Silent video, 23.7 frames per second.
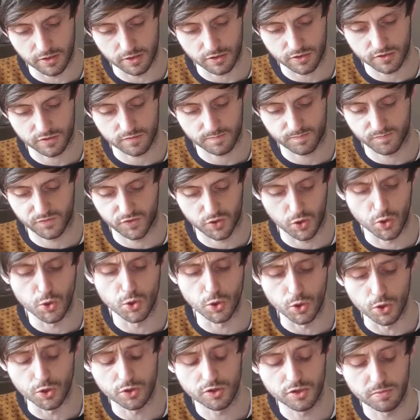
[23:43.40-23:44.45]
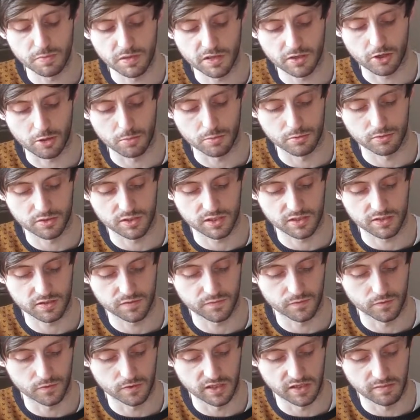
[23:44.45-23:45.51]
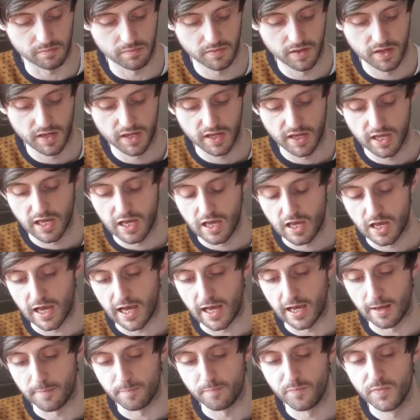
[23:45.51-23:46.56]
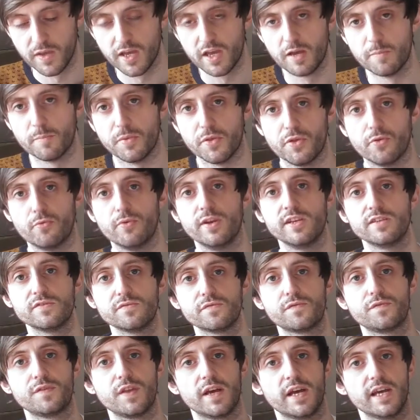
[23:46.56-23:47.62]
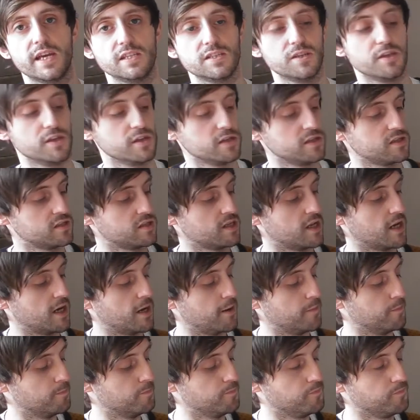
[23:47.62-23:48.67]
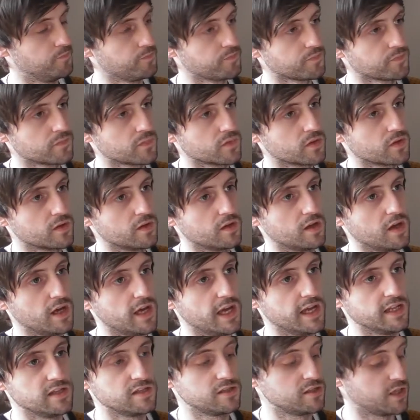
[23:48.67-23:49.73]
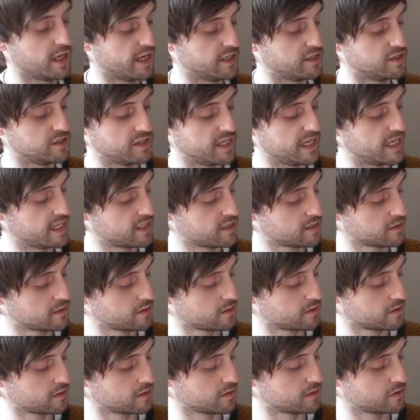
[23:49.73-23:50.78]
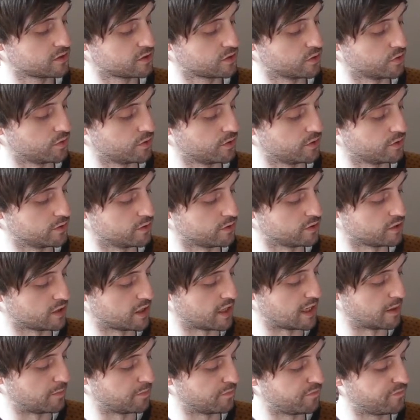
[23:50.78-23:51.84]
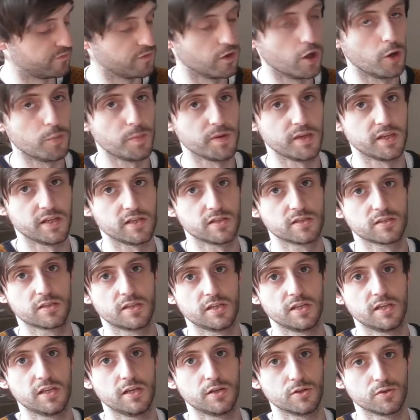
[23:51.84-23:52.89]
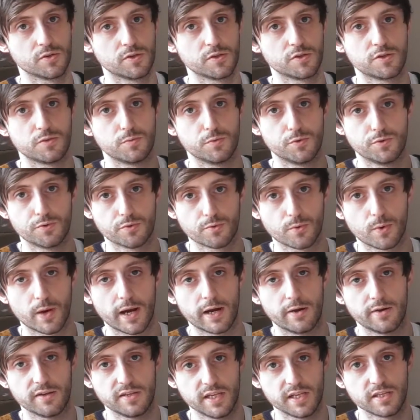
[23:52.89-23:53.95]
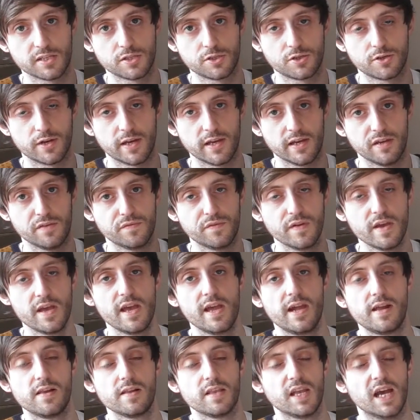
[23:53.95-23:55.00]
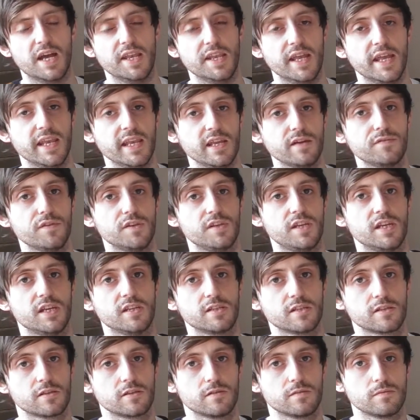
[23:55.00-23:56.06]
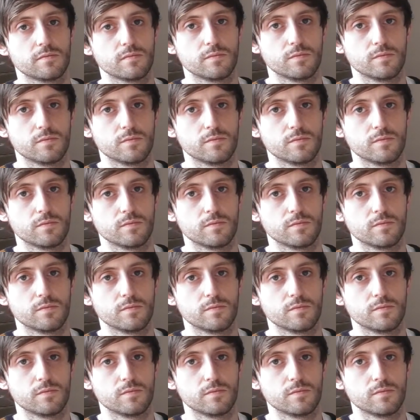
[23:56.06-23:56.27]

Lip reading: looks too good to be a Commodore 64 game. But the reason for that is that it's discs. So there's floppy disks in here, so it would require a disk drive, and any of the disc